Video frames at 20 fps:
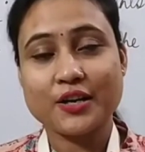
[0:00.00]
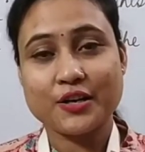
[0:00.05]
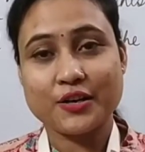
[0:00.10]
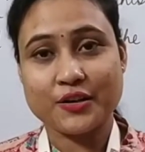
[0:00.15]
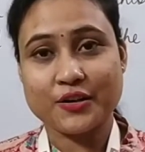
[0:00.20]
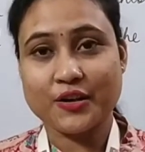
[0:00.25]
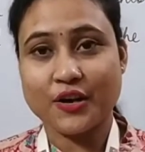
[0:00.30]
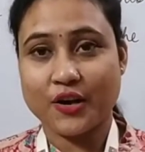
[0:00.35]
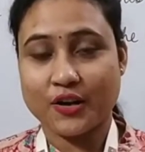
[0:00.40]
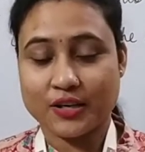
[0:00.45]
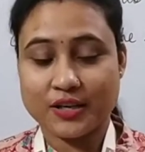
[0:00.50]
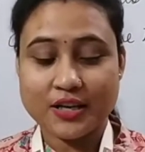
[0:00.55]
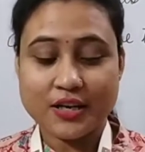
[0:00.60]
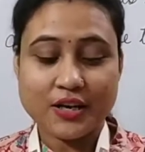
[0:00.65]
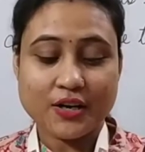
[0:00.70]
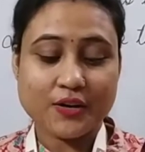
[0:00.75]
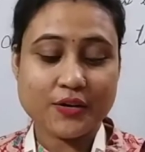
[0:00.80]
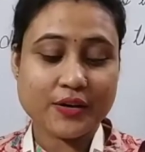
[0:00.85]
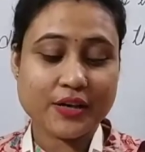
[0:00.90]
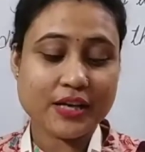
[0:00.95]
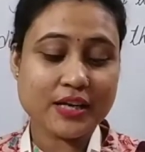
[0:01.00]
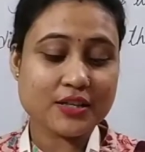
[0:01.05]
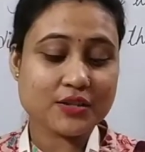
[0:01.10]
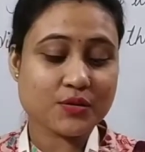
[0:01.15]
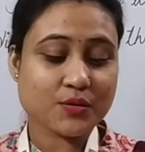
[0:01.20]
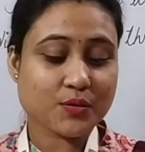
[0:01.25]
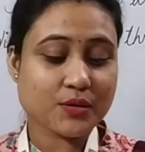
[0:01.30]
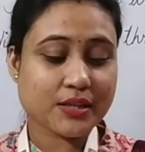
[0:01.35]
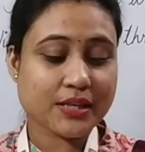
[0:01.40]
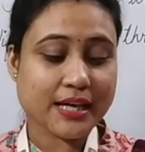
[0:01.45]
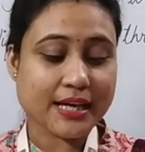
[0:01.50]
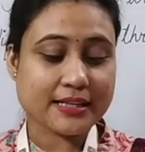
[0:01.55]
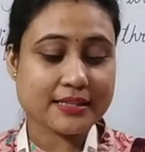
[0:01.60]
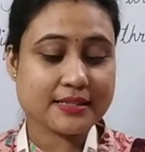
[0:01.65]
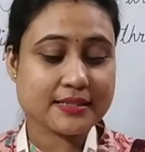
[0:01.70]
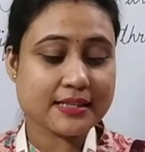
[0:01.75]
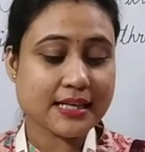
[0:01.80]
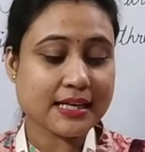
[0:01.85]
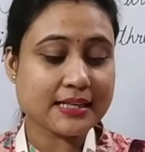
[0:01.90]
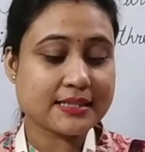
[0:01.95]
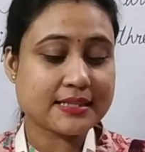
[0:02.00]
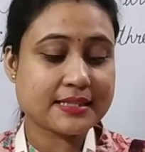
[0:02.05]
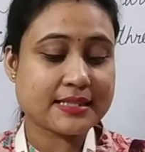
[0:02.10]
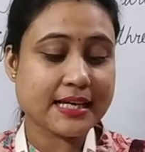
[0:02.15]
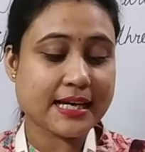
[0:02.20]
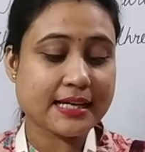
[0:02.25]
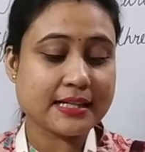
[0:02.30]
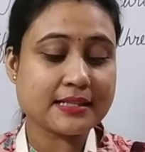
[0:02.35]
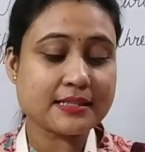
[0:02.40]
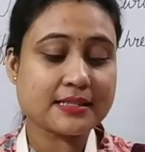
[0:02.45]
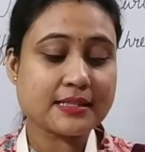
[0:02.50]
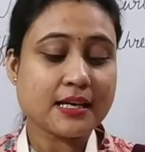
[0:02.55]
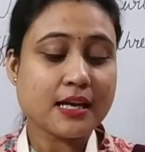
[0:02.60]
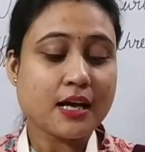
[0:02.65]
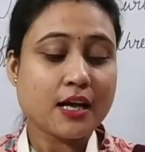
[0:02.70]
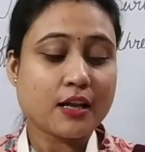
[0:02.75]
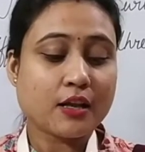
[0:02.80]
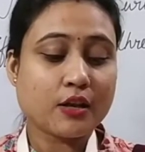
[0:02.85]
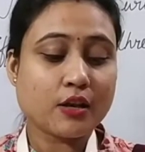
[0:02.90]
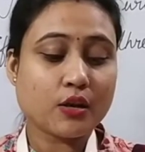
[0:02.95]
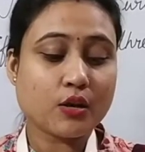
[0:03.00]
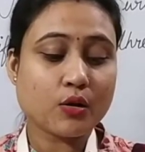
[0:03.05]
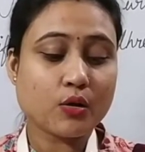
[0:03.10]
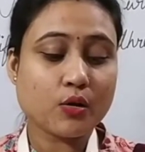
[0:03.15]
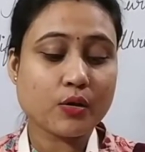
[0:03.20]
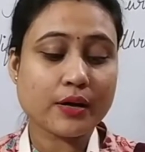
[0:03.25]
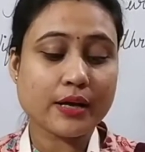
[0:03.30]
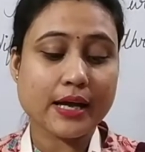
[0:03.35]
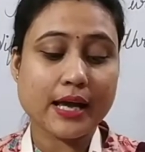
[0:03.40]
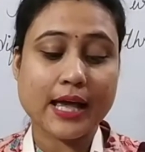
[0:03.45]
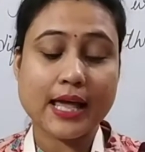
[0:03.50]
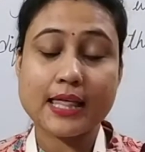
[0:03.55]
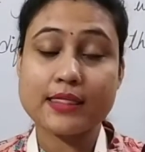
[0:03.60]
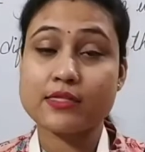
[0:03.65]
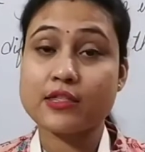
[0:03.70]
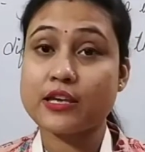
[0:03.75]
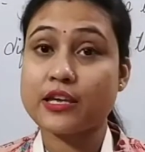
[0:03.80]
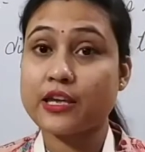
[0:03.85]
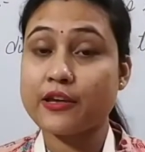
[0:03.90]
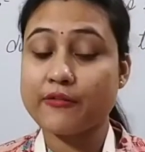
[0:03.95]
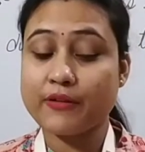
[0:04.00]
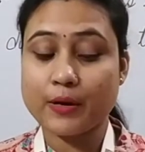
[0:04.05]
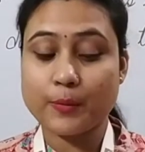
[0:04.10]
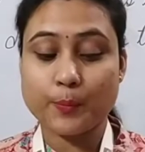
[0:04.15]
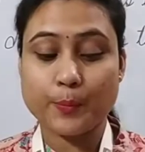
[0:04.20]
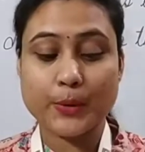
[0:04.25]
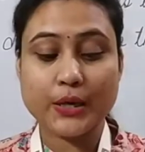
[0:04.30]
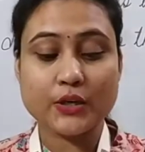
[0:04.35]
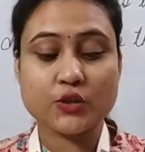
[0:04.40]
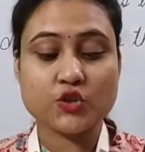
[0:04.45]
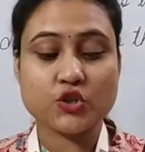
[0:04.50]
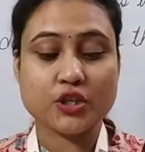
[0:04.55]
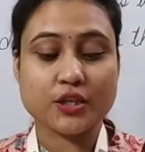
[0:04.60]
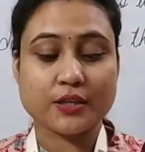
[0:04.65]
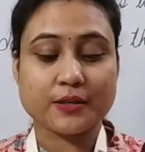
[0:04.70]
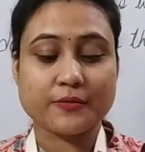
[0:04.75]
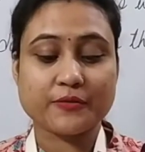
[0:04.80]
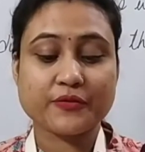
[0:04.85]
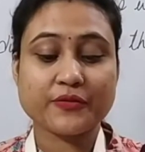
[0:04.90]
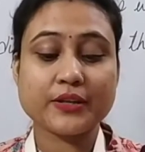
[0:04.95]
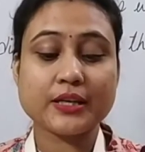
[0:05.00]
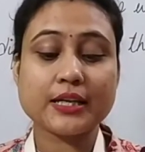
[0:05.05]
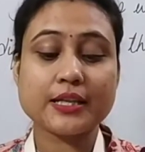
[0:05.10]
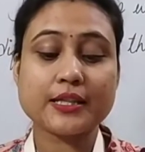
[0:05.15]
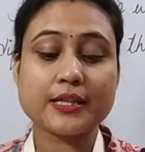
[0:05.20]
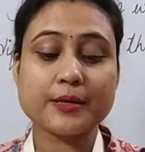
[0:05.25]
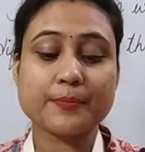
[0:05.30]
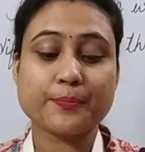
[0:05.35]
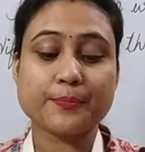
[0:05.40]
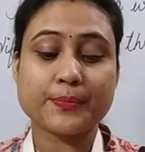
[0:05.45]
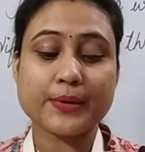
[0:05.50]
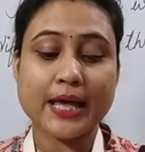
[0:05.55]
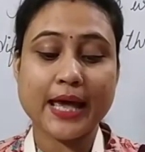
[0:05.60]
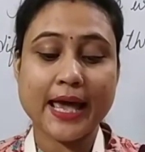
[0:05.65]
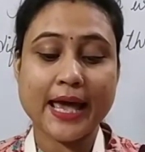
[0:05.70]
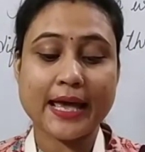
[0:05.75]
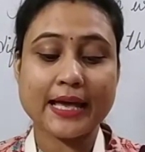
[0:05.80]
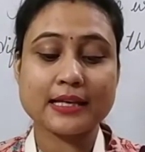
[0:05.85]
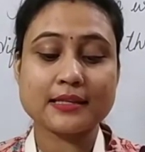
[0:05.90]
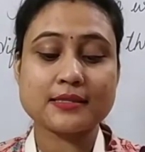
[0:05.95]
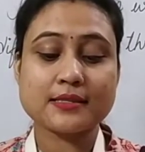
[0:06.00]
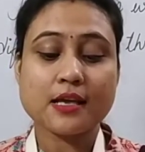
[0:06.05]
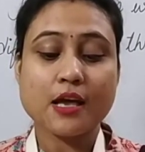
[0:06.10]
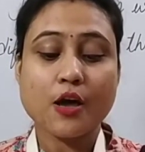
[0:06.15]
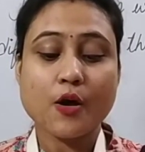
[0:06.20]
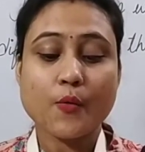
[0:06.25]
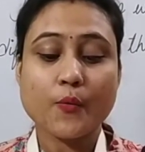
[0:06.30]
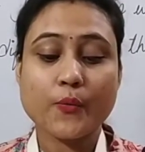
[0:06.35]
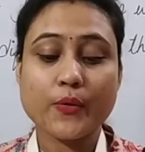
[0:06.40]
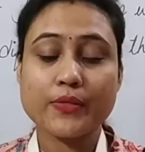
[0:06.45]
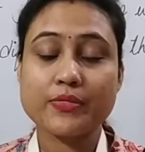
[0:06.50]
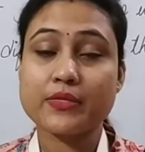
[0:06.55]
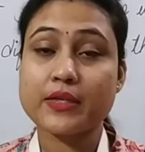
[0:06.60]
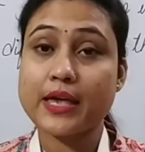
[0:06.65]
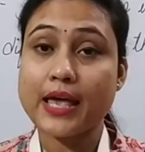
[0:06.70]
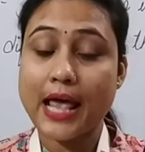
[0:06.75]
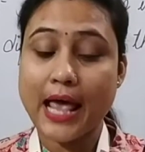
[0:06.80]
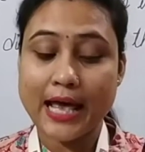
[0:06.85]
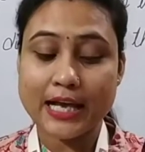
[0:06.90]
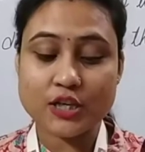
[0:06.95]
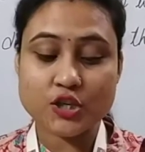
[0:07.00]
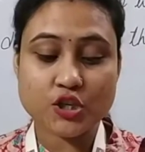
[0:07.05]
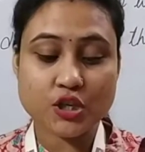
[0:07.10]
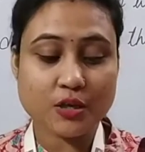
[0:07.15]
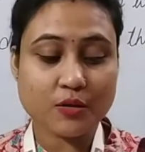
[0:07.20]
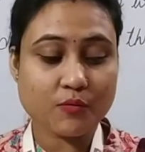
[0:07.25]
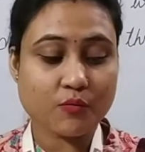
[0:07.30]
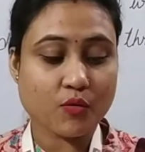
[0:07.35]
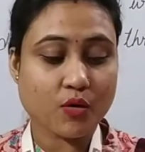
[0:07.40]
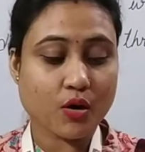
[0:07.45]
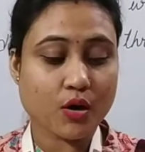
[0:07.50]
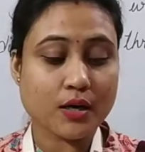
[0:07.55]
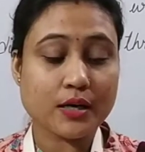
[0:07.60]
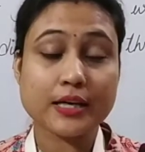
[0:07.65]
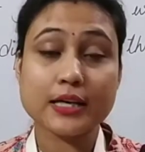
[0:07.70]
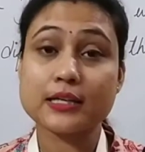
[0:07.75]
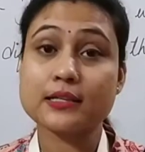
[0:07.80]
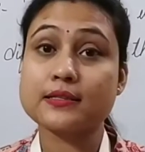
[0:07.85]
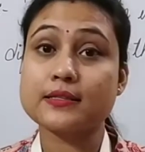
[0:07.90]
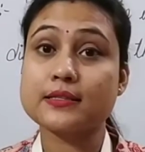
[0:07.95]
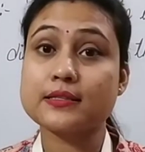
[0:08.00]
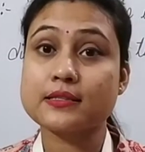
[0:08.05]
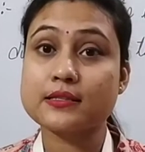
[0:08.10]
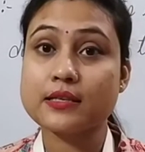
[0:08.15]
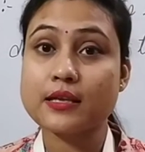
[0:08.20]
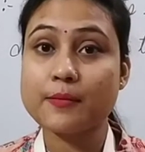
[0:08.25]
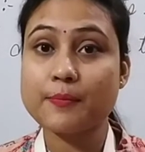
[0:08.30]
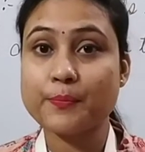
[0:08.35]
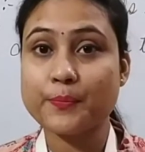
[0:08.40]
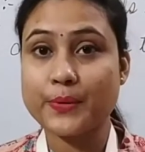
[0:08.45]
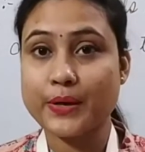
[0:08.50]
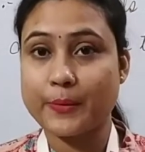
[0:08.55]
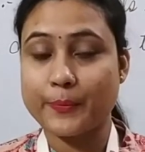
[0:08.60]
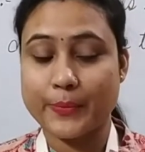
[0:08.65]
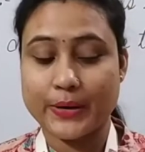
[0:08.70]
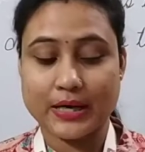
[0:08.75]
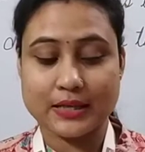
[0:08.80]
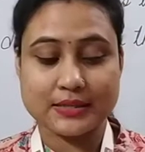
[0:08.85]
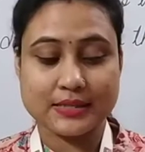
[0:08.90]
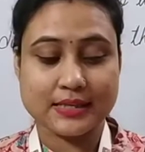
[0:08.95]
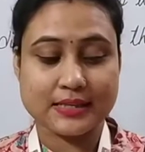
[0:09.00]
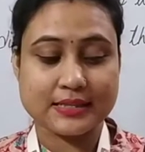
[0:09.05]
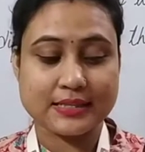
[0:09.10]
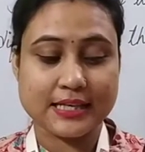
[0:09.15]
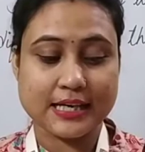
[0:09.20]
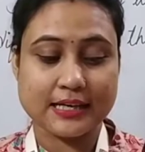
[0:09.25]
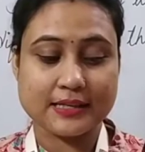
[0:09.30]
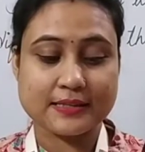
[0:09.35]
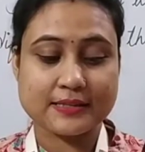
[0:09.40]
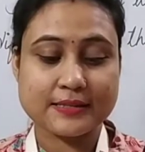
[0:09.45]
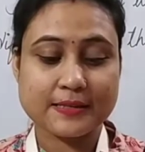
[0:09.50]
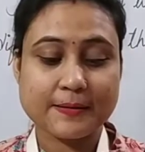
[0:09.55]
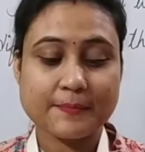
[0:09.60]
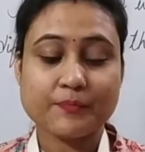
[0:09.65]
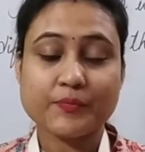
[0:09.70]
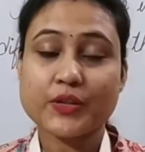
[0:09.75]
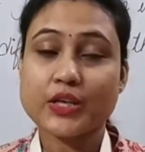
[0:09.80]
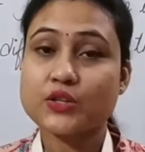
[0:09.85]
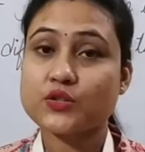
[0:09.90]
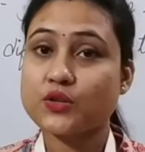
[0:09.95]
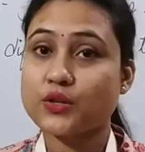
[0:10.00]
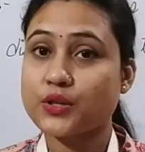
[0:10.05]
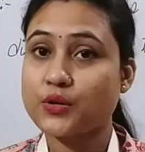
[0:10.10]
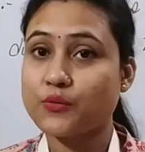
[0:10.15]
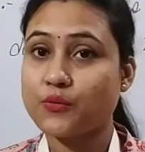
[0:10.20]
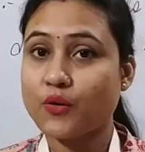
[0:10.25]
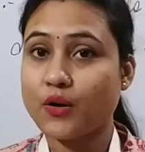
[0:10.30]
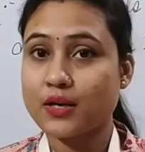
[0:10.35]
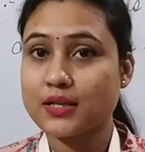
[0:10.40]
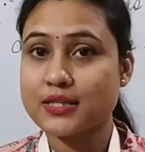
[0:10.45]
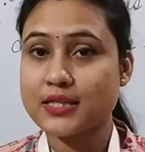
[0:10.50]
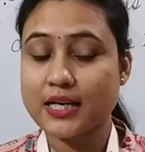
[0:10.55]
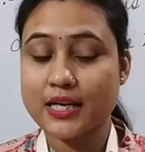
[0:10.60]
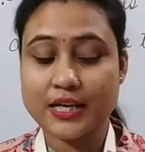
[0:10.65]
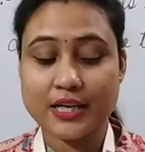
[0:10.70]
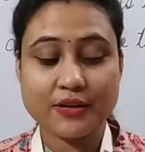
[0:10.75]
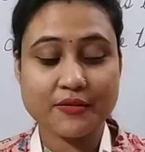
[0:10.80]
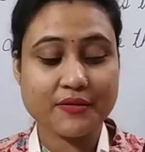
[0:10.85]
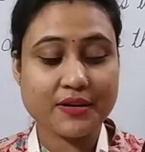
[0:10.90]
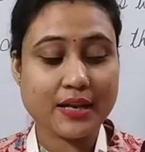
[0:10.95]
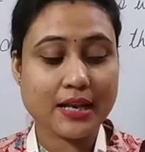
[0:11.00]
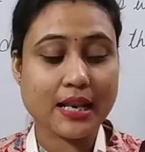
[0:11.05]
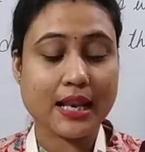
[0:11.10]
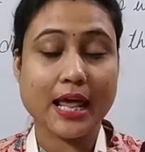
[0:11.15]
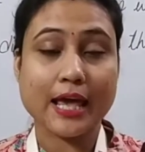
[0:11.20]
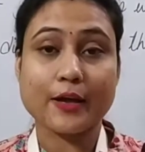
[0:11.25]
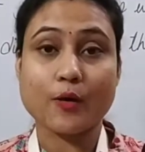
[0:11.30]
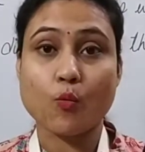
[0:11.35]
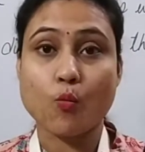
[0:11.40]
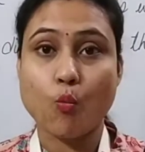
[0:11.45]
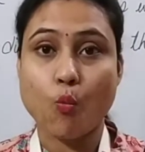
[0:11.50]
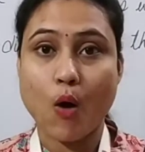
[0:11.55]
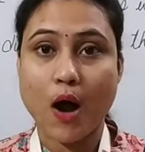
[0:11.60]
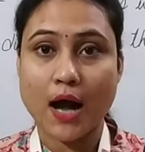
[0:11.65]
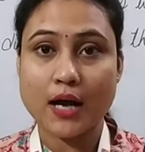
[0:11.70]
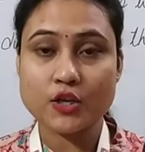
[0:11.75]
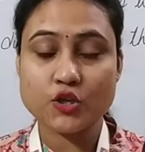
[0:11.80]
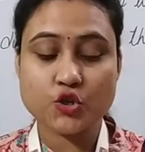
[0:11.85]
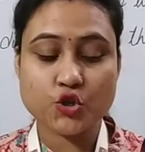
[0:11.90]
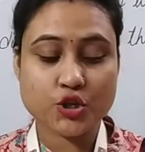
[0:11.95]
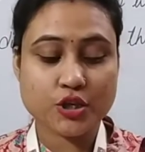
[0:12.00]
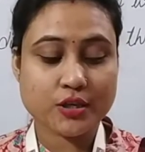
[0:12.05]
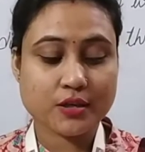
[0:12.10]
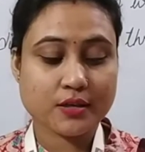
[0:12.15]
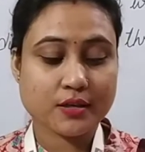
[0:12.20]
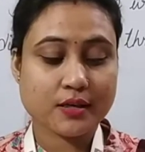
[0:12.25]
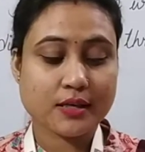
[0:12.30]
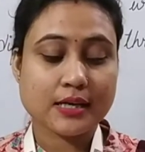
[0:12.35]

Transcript: not. Okay, so the exercise tells, look at the given picture. Fill in the blanks with the action word in simple present tense. So the words are given like watch,